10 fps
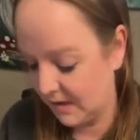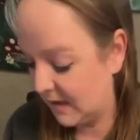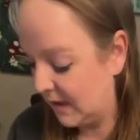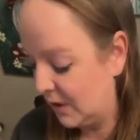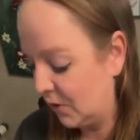
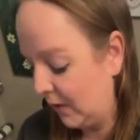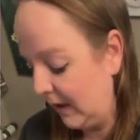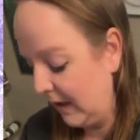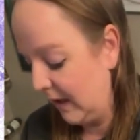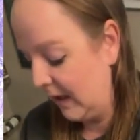just
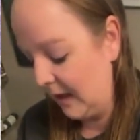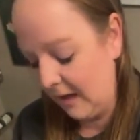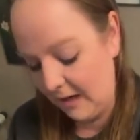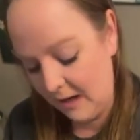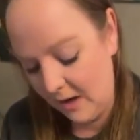enjoying
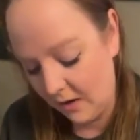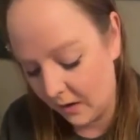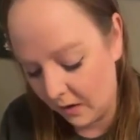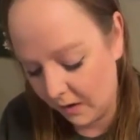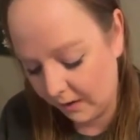
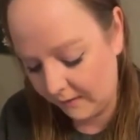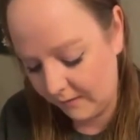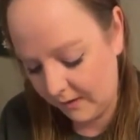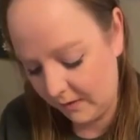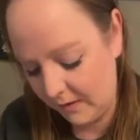all
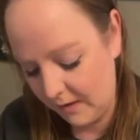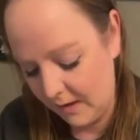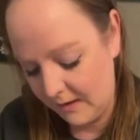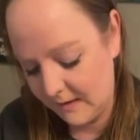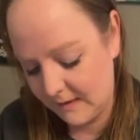of the
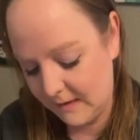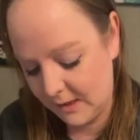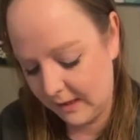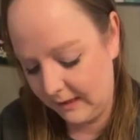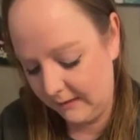
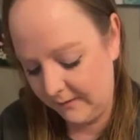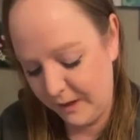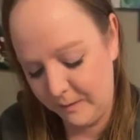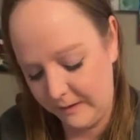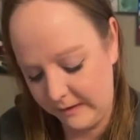sunshine and the
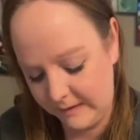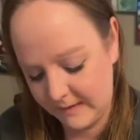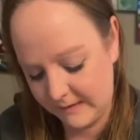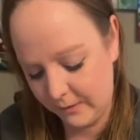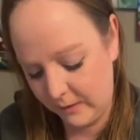vitamin
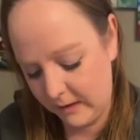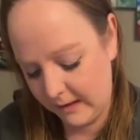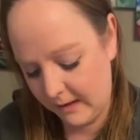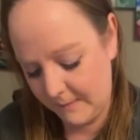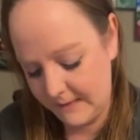D,
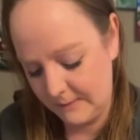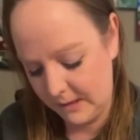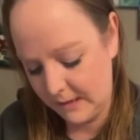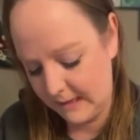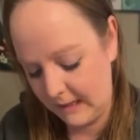soaking it up as
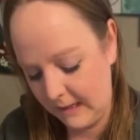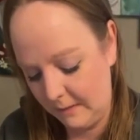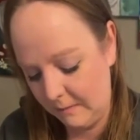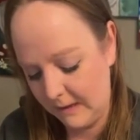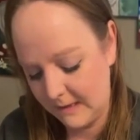much as I
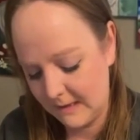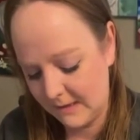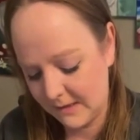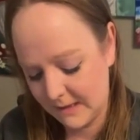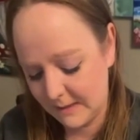can because
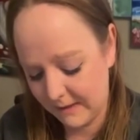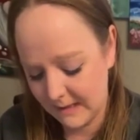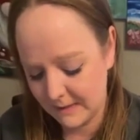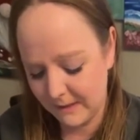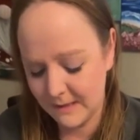it just
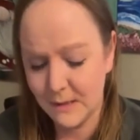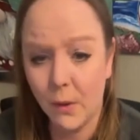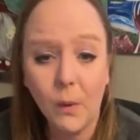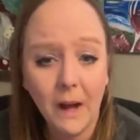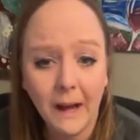makes my
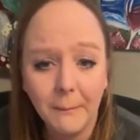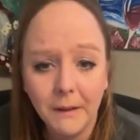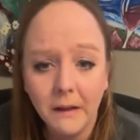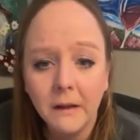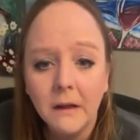soul
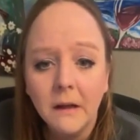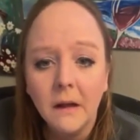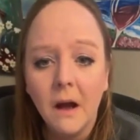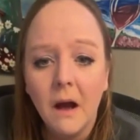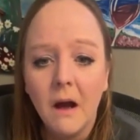happy.
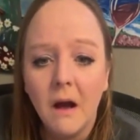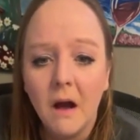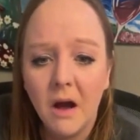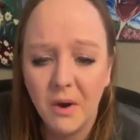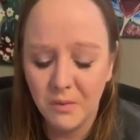
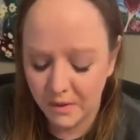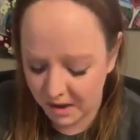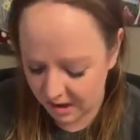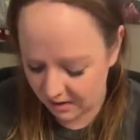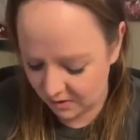Oh
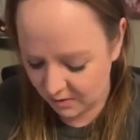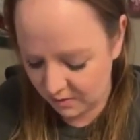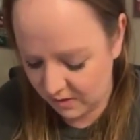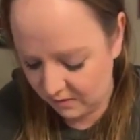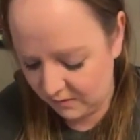
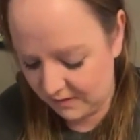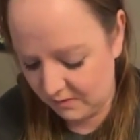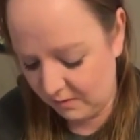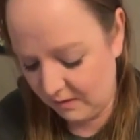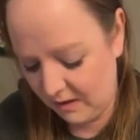no,
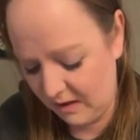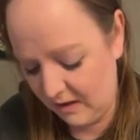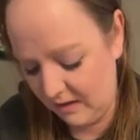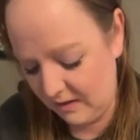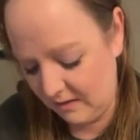COVID
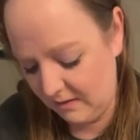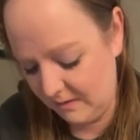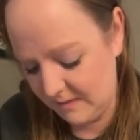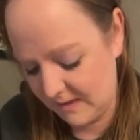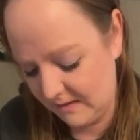crud.
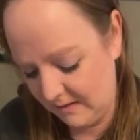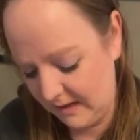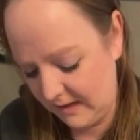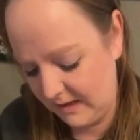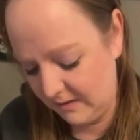Oh, I'm
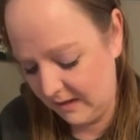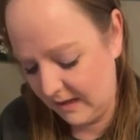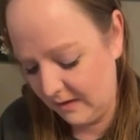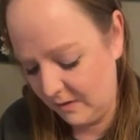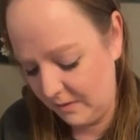sorry to hear
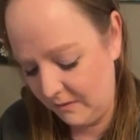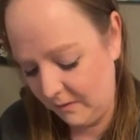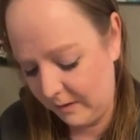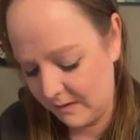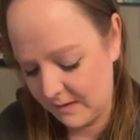that. I hope you
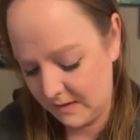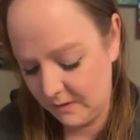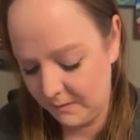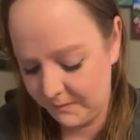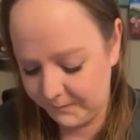feel better
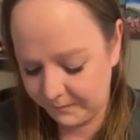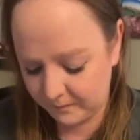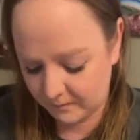soon.